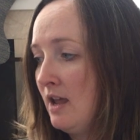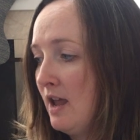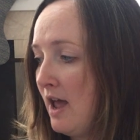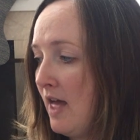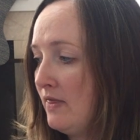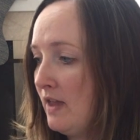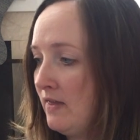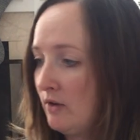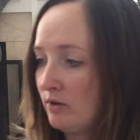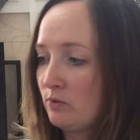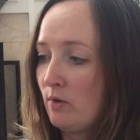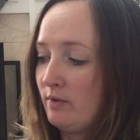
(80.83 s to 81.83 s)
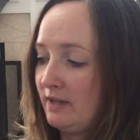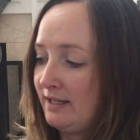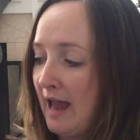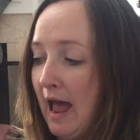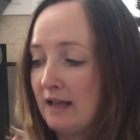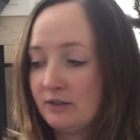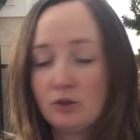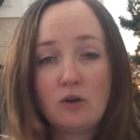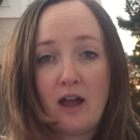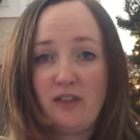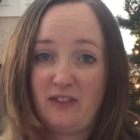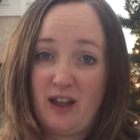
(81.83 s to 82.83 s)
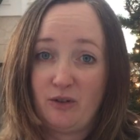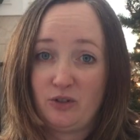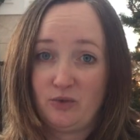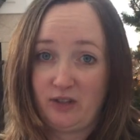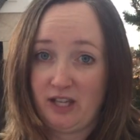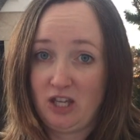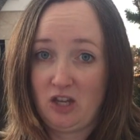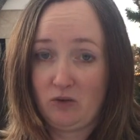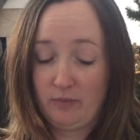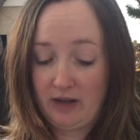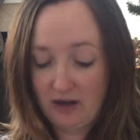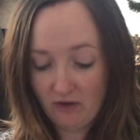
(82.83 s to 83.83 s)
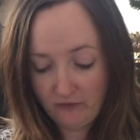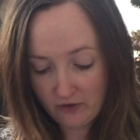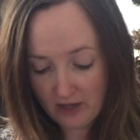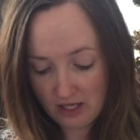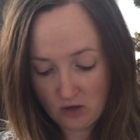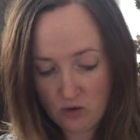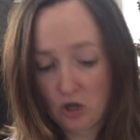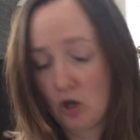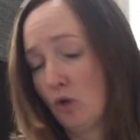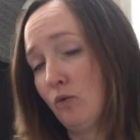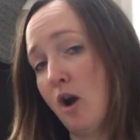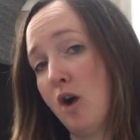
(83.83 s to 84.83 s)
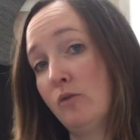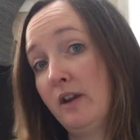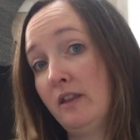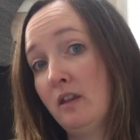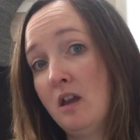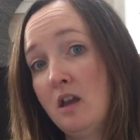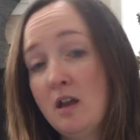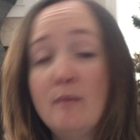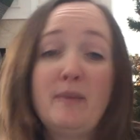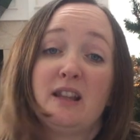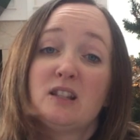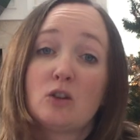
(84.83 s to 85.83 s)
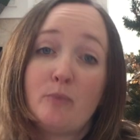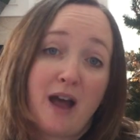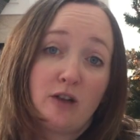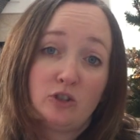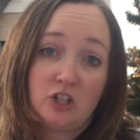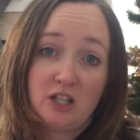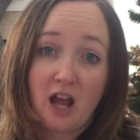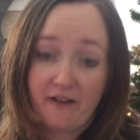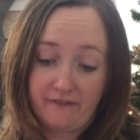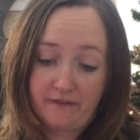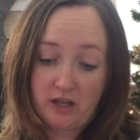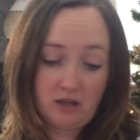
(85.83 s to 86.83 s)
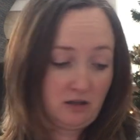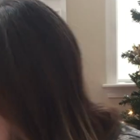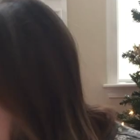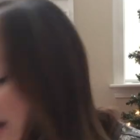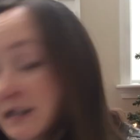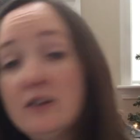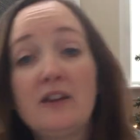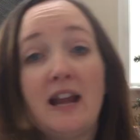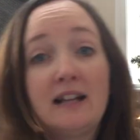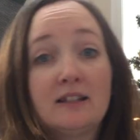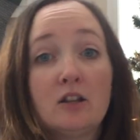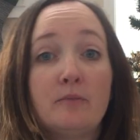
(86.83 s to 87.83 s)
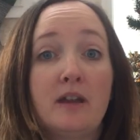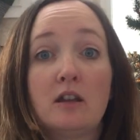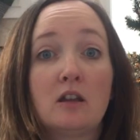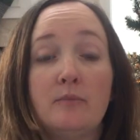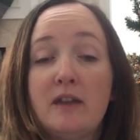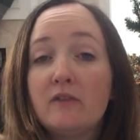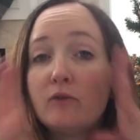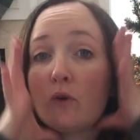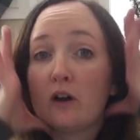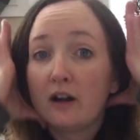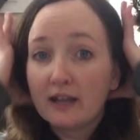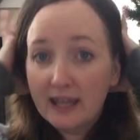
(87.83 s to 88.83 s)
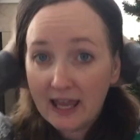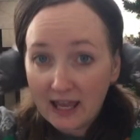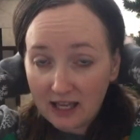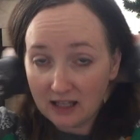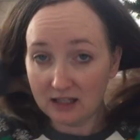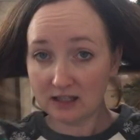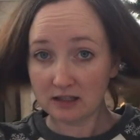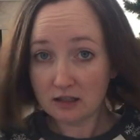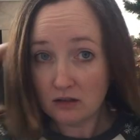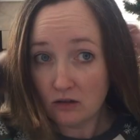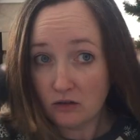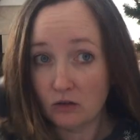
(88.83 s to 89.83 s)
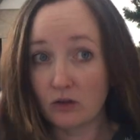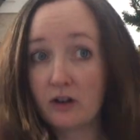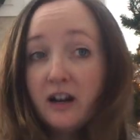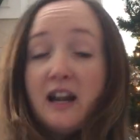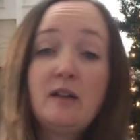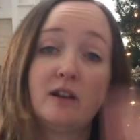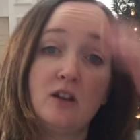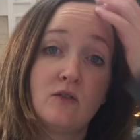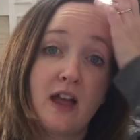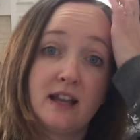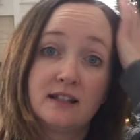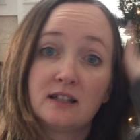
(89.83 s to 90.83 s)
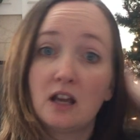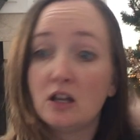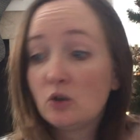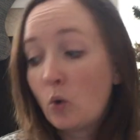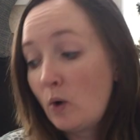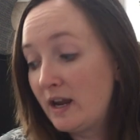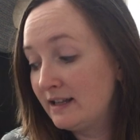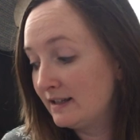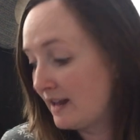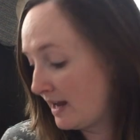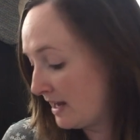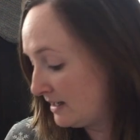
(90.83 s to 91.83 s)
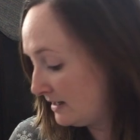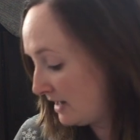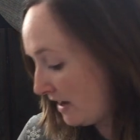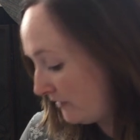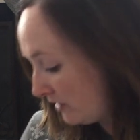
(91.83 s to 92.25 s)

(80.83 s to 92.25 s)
And then there was one with a tassel. I thought that was really cute, but I don't feel like you can go wrong with pencil pouch stuff. All right, so the next little bit could be for kids or anyone who likes toys and that kind of stuff.